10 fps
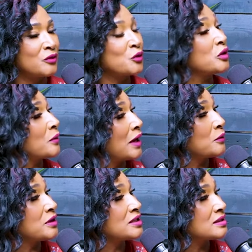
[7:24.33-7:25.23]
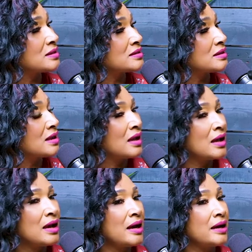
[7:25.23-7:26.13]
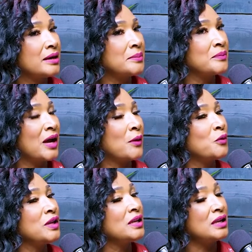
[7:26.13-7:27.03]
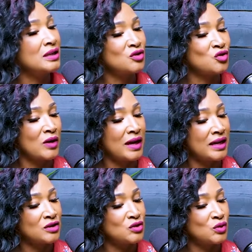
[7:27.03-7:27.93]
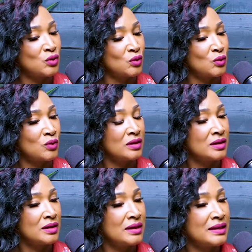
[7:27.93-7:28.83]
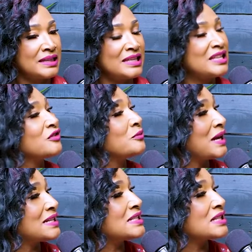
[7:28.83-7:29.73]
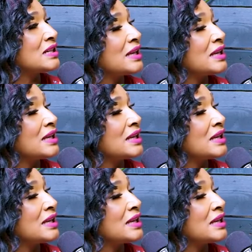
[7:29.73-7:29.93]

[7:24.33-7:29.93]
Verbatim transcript: for the right reasons. Um, I went in trying to give my son